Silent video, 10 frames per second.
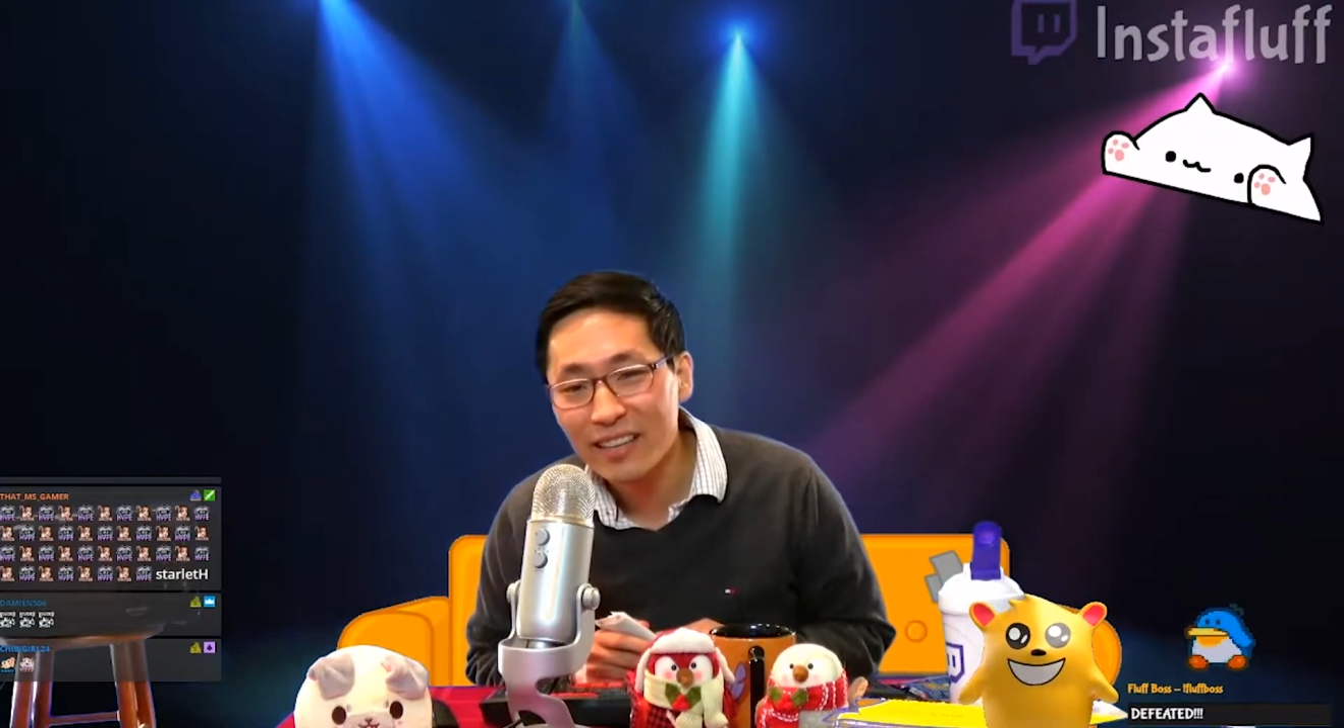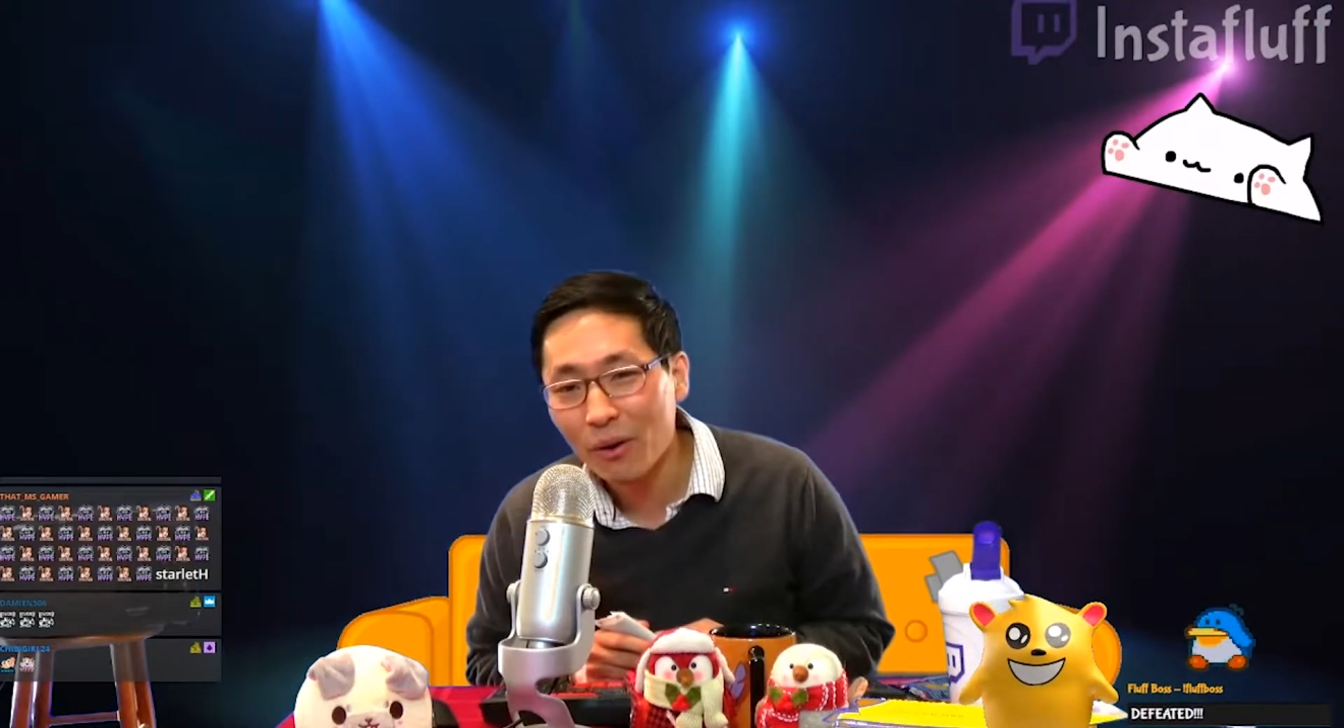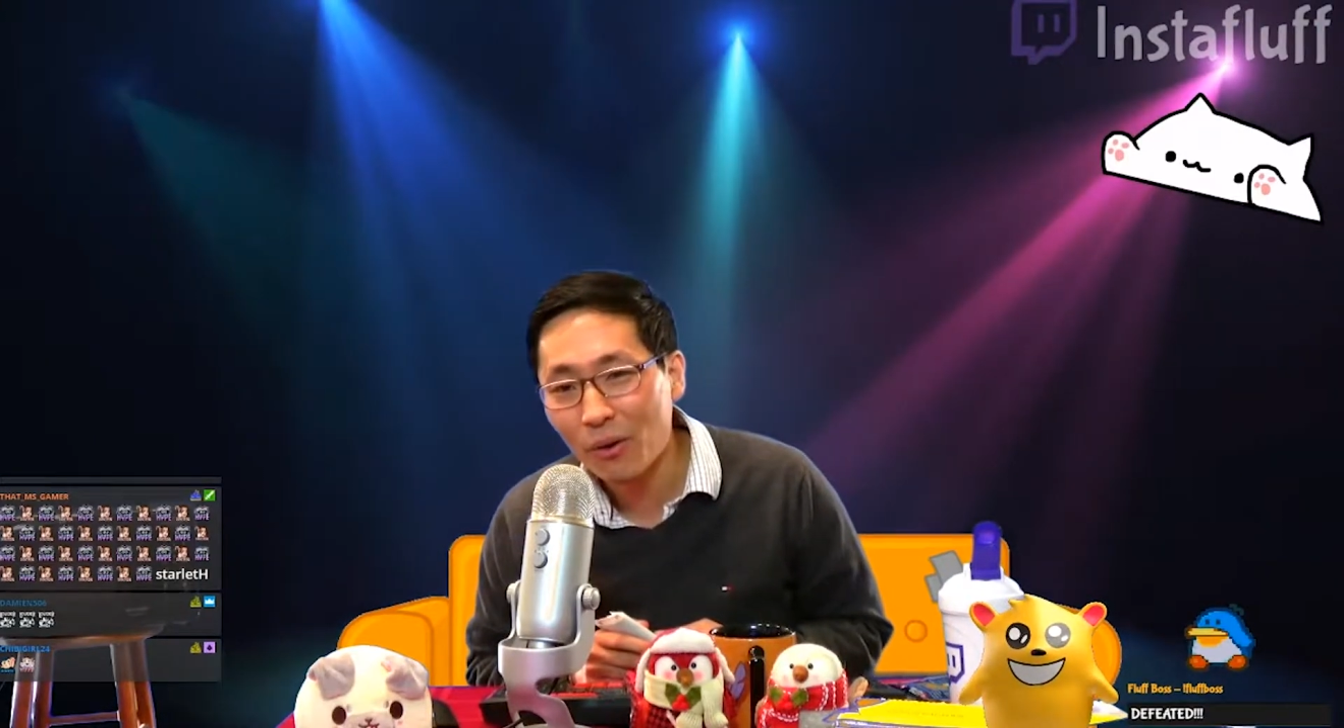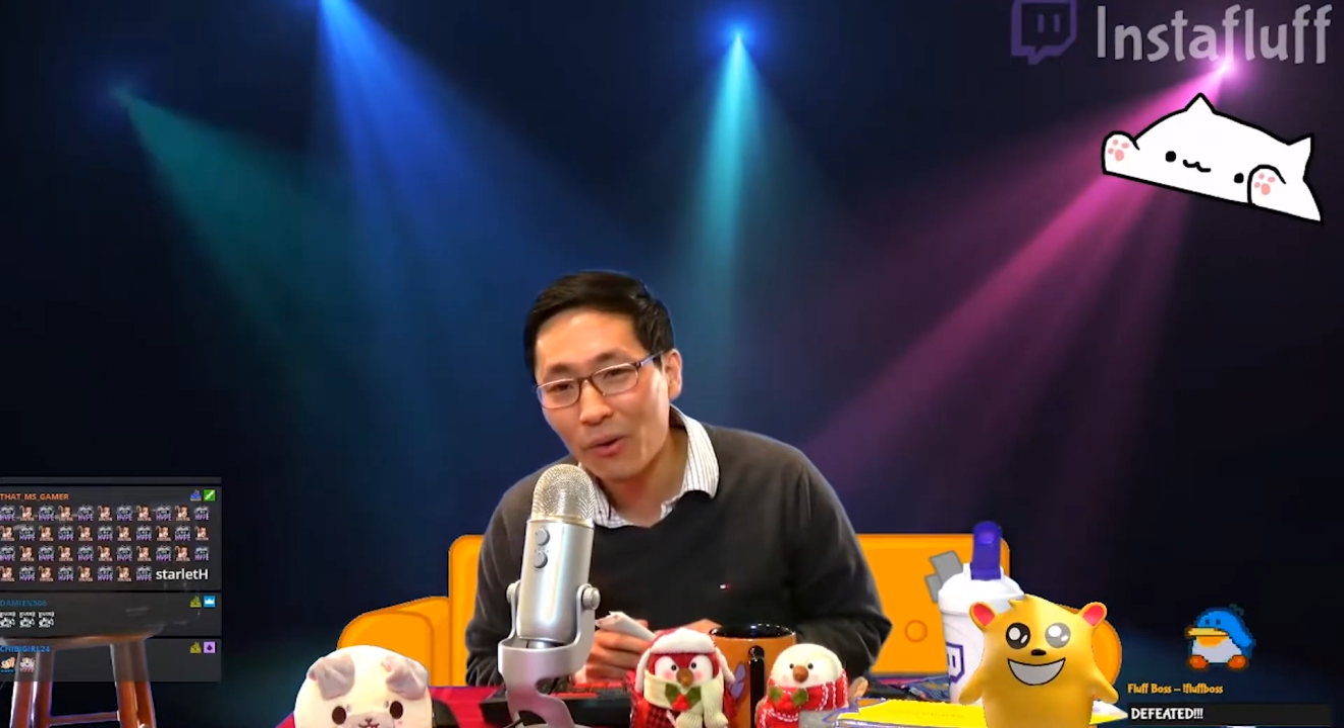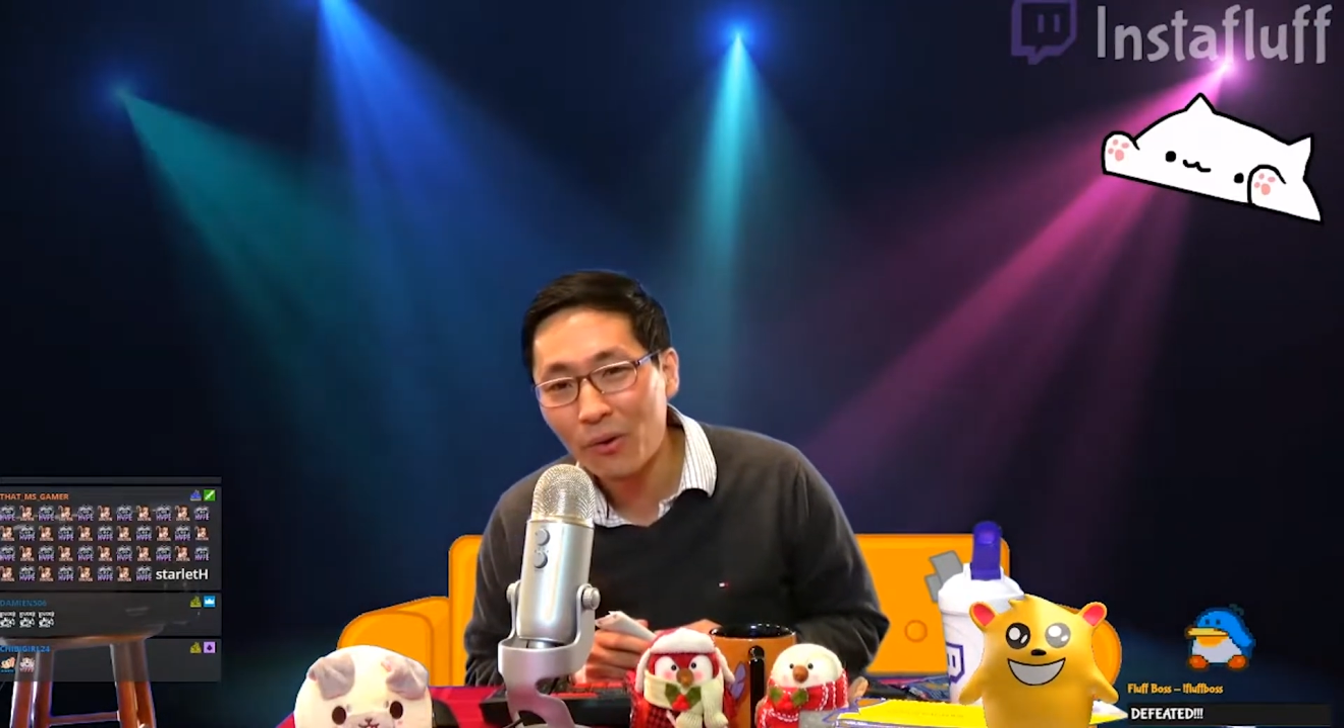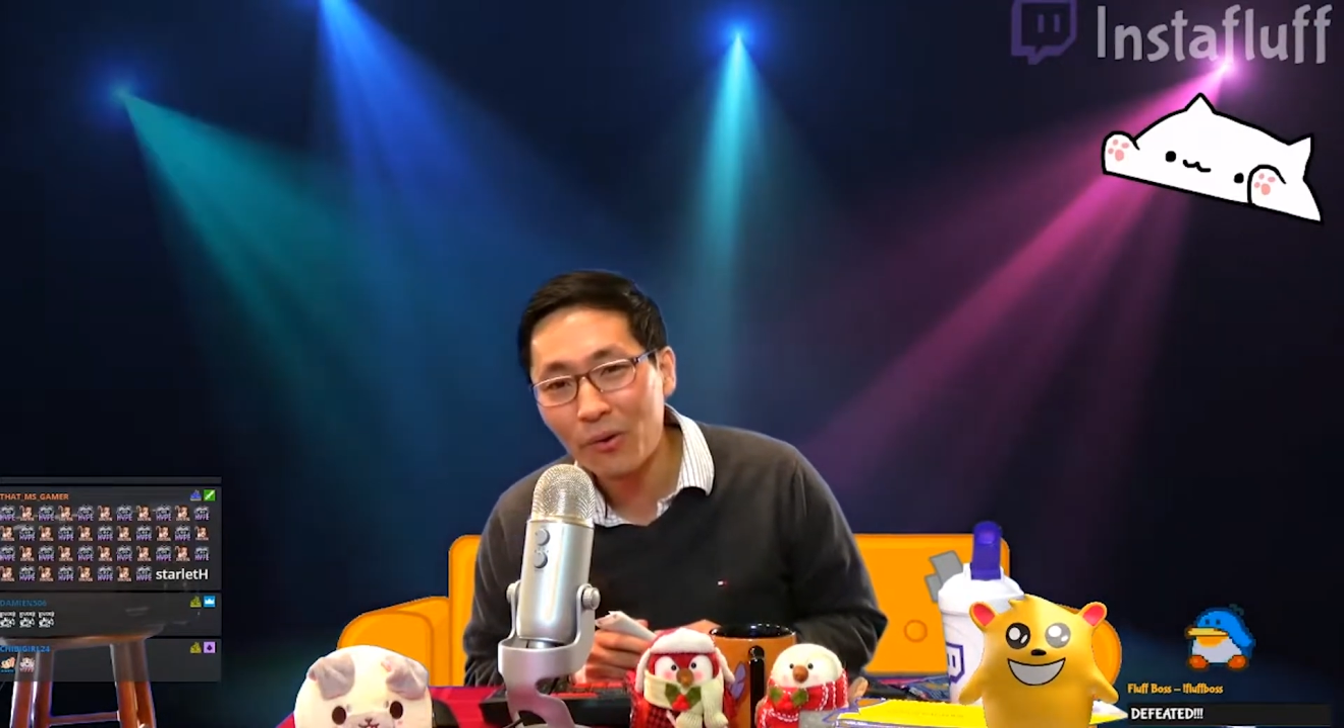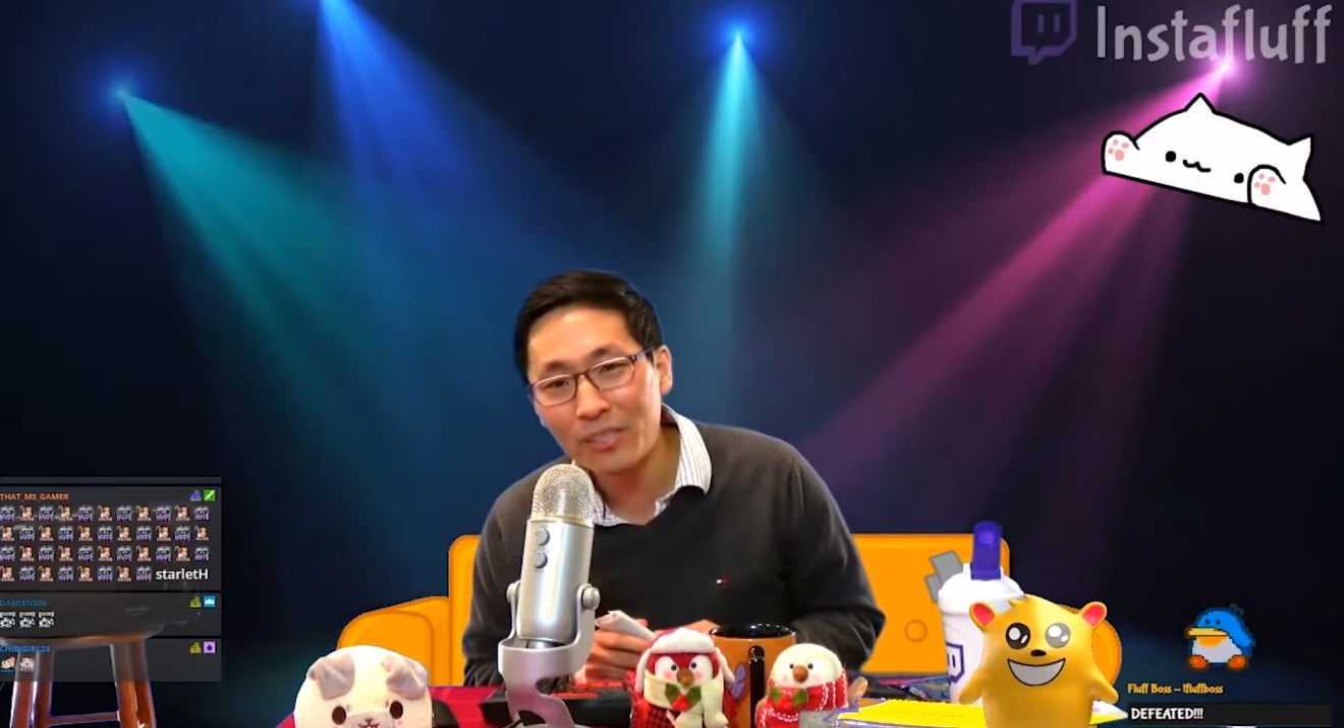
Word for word: whole